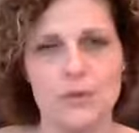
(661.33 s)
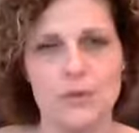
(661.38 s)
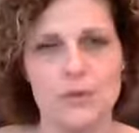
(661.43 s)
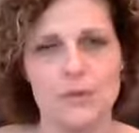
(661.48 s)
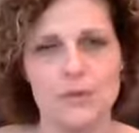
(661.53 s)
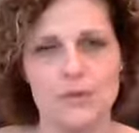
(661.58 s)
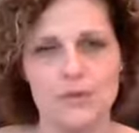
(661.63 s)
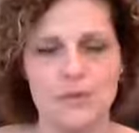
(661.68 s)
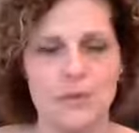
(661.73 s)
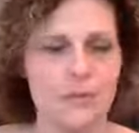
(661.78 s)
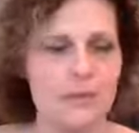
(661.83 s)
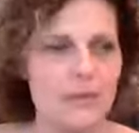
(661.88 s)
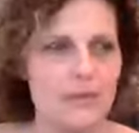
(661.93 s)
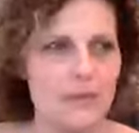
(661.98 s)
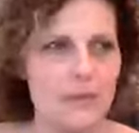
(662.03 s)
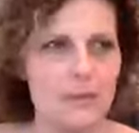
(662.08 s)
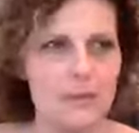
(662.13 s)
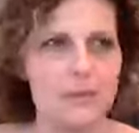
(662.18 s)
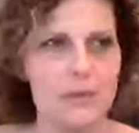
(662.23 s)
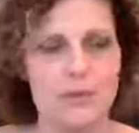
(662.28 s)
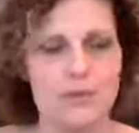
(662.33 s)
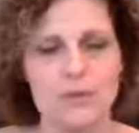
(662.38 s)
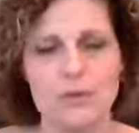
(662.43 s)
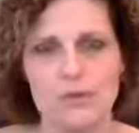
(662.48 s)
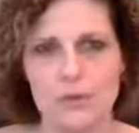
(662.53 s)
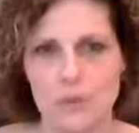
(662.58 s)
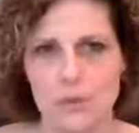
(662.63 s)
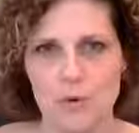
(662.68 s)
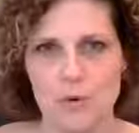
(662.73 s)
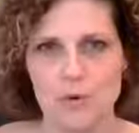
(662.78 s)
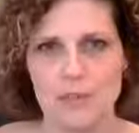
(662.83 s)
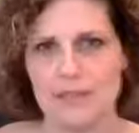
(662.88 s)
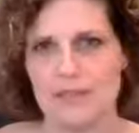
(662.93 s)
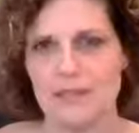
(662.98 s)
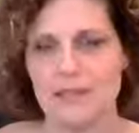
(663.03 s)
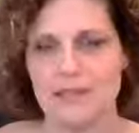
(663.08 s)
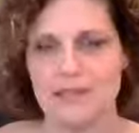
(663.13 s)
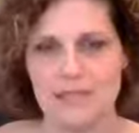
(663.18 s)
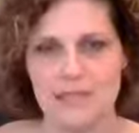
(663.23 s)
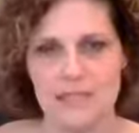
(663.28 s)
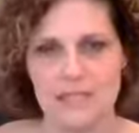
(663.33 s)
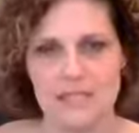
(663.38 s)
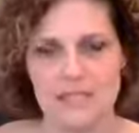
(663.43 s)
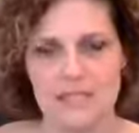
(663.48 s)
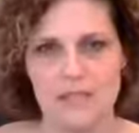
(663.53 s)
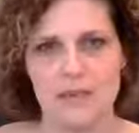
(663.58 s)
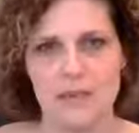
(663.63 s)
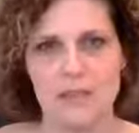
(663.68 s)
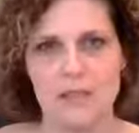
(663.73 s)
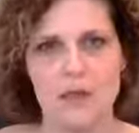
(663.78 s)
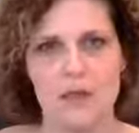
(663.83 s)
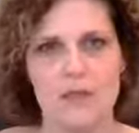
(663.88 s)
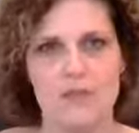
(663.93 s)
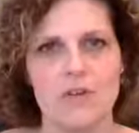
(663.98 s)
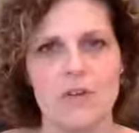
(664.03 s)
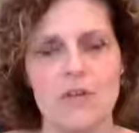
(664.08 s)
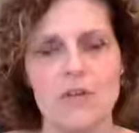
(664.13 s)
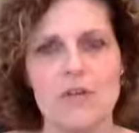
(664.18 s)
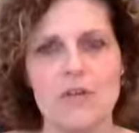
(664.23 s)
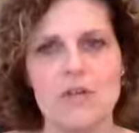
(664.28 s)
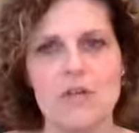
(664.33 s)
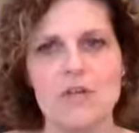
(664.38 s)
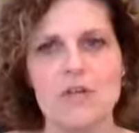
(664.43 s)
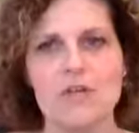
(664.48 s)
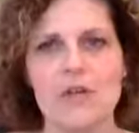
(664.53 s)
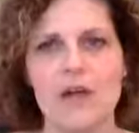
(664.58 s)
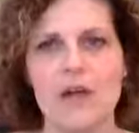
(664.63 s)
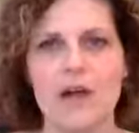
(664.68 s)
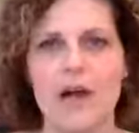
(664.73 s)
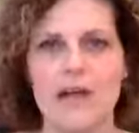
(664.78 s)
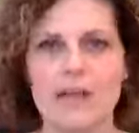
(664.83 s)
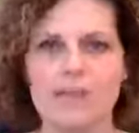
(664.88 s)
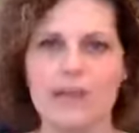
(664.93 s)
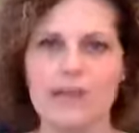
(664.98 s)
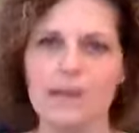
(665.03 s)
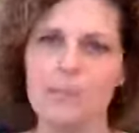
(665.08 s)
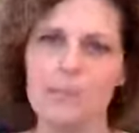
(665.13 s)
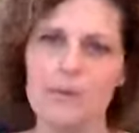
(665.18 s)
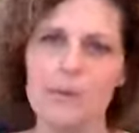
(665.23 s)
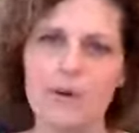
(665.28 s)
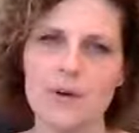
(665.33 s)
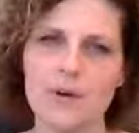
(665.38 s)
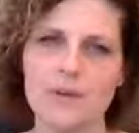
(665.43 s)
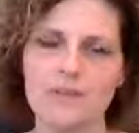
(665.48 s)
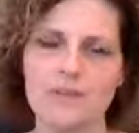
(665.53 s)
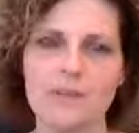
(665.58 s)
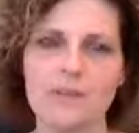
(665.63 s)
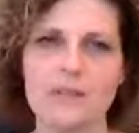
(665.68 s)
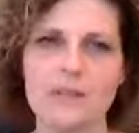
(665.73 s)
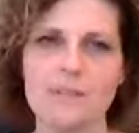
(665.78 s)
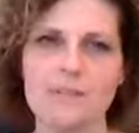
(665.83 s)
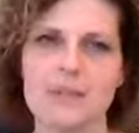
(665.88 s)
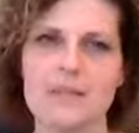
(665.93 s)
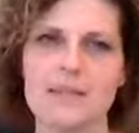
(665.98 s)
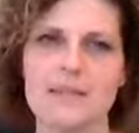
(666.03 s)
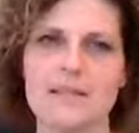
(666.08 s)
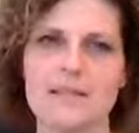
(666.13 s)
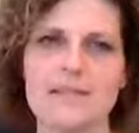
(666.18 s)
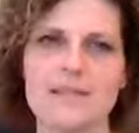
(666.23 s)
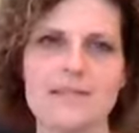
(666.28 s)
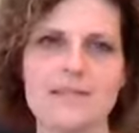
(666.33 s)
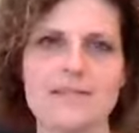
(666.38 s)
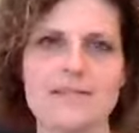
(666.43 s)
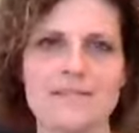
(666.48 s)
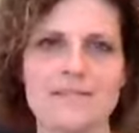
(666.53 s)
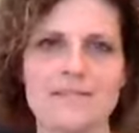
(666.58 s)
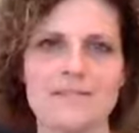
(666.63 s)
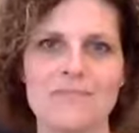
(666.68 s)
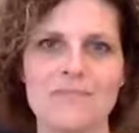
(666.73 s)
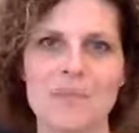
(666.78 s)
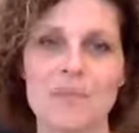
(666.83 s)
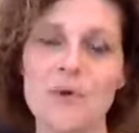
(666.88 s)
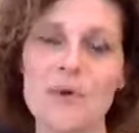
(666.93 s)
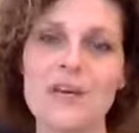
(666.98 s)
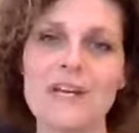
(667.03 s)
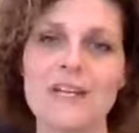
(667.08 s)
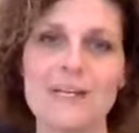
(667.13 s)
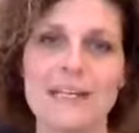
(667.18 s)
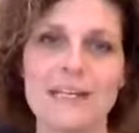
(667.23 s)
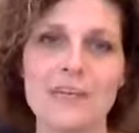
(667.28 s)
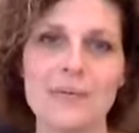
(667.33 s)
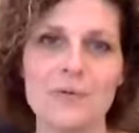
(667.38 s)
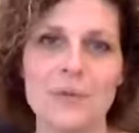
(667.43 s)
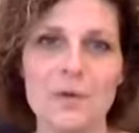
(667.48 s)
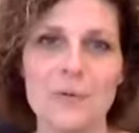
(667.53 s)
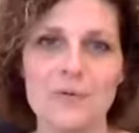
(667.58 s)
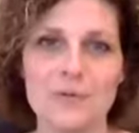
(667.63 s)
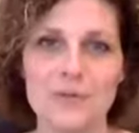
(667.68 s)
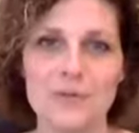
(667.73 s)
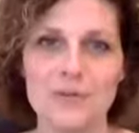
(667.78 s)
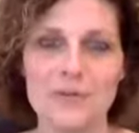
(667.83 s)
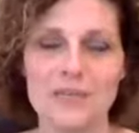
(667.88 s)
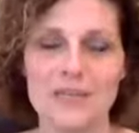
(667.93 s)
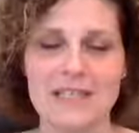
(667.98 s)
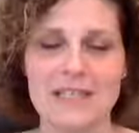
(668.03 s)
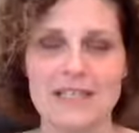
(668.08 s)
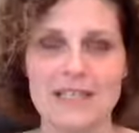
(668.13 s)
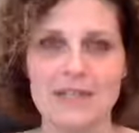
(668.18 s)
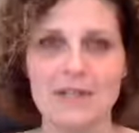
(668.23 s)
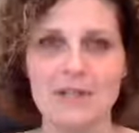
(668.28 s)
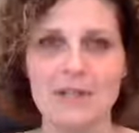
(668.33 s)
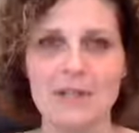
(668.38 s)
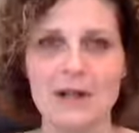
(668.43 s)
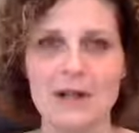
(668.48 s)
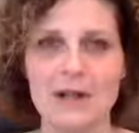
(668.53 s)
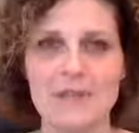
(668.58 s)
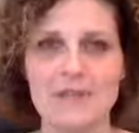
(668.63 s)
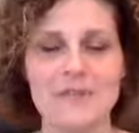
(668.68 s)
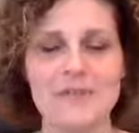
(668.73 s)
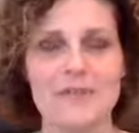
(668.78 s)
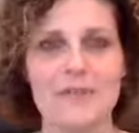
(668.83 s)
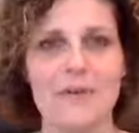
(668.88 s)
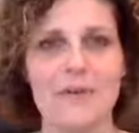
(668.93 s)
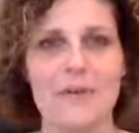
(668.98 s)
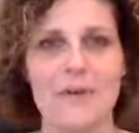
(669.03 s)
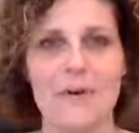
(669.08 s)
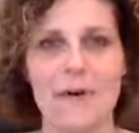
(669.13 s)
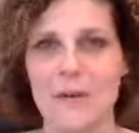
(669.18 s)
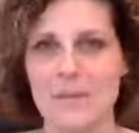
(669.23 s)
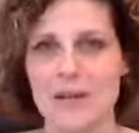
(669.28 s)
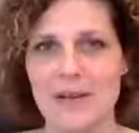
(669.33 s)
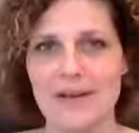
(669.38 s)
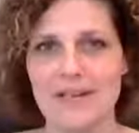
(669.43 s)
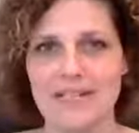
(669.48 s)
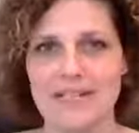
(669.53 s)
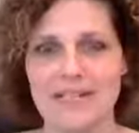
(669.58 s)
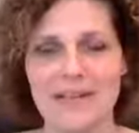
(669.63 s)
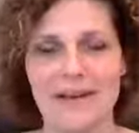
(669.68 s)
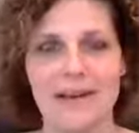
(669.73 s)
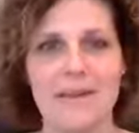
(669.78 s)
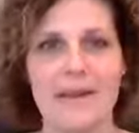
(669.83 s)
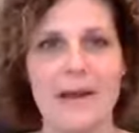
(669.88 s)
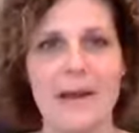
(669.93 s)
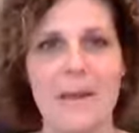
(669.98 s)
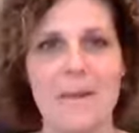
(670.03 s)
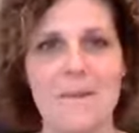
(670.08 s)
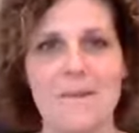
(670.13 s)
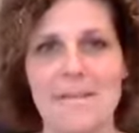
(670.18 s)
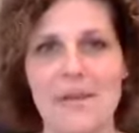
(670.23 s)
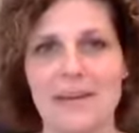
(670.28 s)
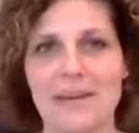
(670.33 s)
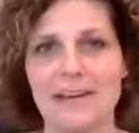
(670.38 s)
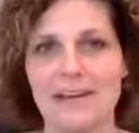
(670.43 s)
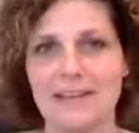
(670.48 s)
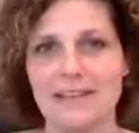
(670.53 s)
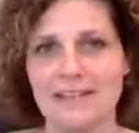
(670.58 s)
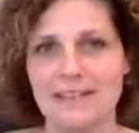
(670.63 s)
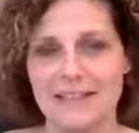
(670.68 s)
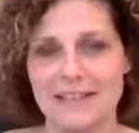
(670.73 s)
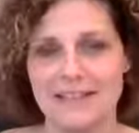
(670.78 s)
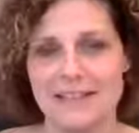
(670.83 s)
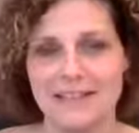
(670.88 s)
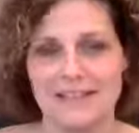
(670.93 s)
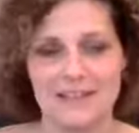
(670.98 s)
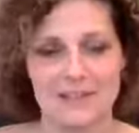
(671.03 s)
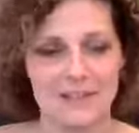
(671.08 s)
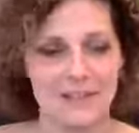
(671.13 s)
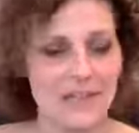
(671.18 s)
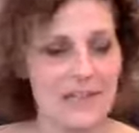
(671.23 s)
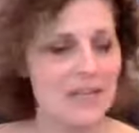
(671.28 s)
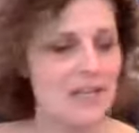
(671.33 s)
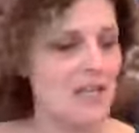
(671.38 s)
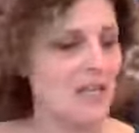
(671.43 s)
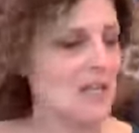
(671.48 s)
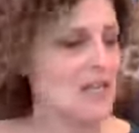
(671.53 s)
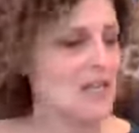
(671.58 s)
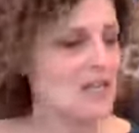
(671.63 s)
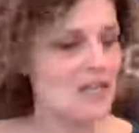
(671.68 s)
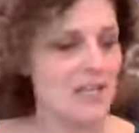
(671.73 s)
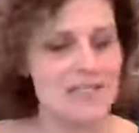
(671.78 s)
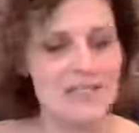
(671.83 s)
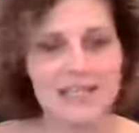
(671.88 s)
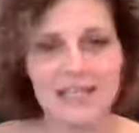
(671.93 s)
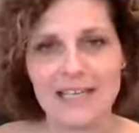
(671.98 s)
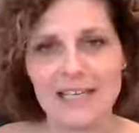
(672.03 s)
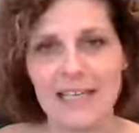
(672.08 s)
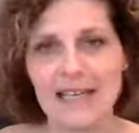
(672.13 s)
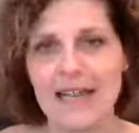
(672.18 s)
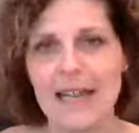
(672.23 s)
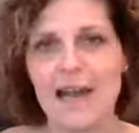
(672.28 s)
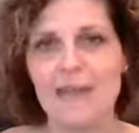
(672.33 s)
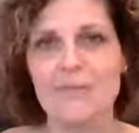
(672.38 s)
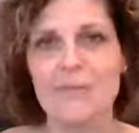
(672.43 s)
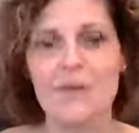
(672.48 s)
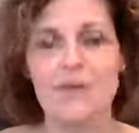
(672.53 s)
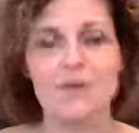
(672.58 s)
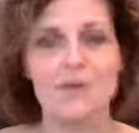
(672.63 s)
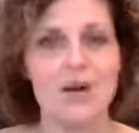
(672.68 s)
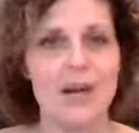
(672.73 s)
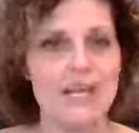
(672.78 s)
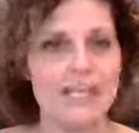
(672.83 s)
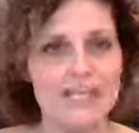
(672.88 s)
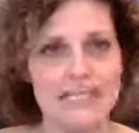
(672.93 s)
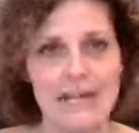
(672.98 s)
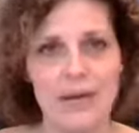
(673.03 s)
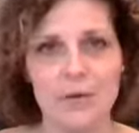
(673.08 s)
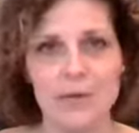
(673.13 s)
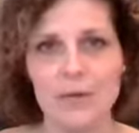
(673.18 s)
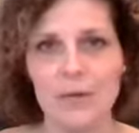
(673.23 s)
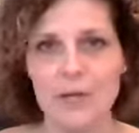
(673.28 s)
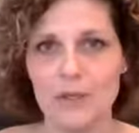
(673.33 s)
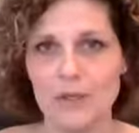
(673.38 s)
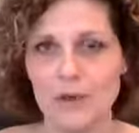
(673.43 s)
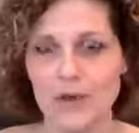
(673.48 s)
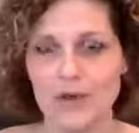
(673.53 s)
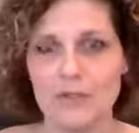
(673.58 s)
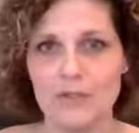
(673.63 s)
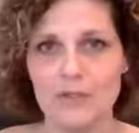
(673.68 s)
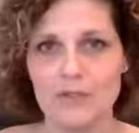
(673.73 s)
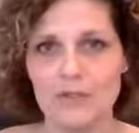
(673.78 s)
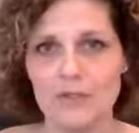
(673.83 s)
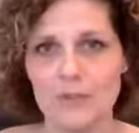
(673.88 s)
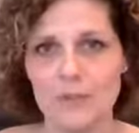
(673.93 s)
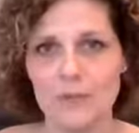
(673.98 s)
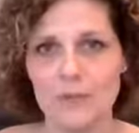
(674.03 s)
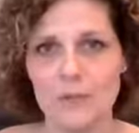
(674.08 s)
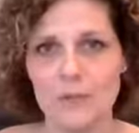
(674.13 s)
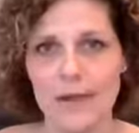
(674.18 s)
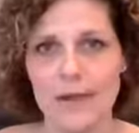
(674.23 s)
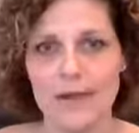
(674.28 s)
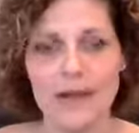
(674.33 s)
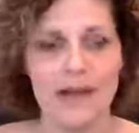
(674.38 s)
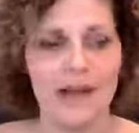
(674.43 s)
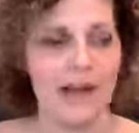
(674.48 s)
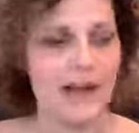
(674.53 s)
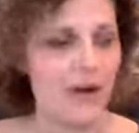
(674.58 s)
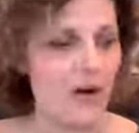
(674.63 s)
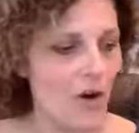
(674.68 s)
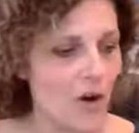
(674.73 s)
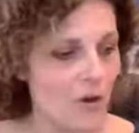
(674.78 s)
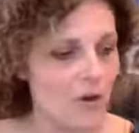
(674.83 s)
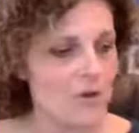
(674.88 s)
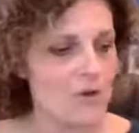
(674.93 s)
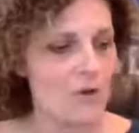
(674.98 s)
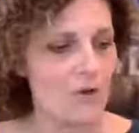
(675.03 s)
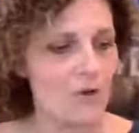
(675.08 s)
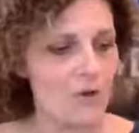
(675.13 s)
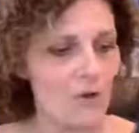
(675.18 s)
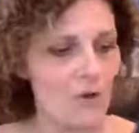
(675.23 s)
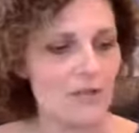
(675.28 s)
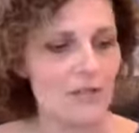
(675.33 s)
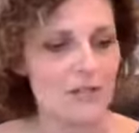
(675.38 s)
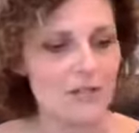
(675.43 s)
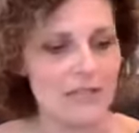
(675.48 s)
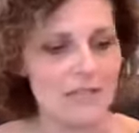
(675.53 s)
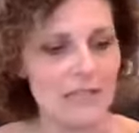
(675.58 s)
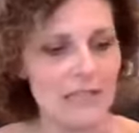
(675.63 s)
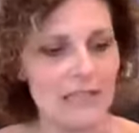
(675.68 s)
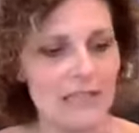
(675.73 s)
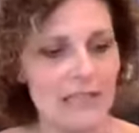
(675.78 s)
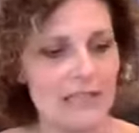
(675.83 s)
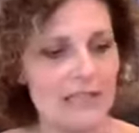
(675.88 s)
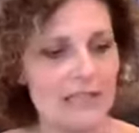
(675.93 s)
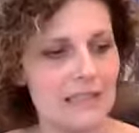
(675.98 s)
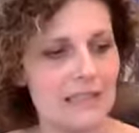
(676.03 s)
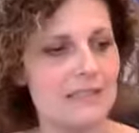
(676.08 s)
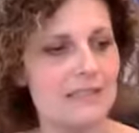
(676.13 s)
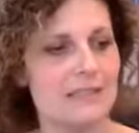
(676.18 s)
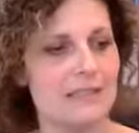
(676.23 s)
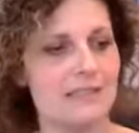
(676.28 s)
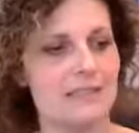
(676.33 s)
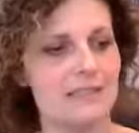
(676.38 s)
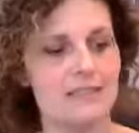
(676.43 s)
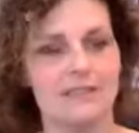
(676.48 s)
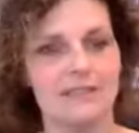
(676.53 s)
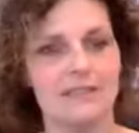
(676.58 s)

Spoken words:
this, not being able to do the sports and the activities that we love. So I think bored really means worried that you won't do the things that you love. So I'm here to tell you, make a list, okay? Just like I have you write down what you have to do and when, I also want you to make a list